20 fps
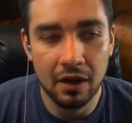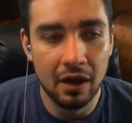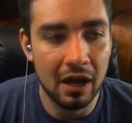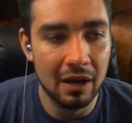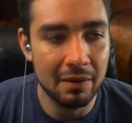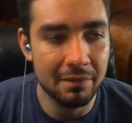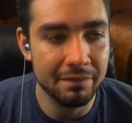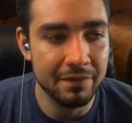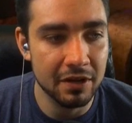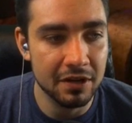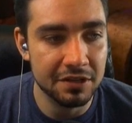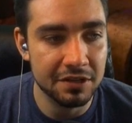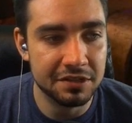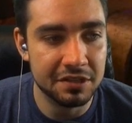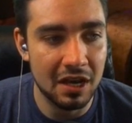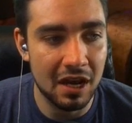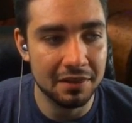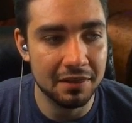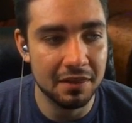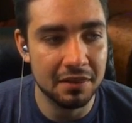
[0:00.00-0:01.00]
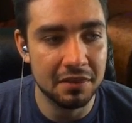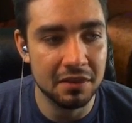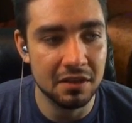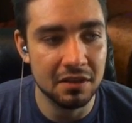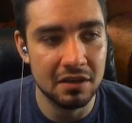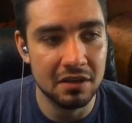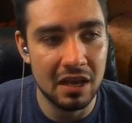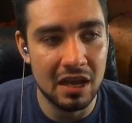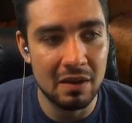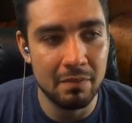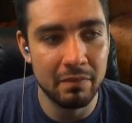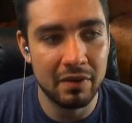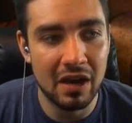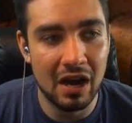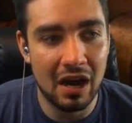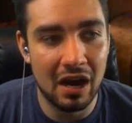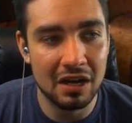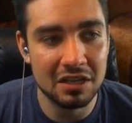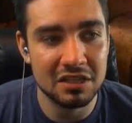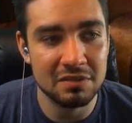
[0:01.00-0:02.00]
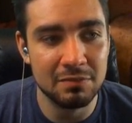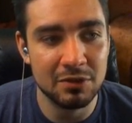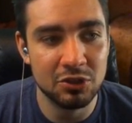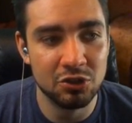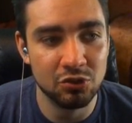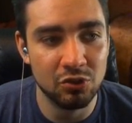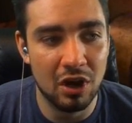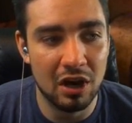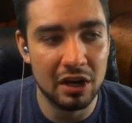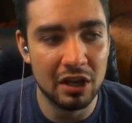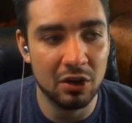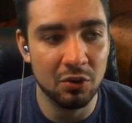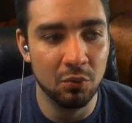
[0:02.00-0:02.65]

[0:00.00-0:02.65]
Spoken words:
I'm very sad that the name Cosmictronic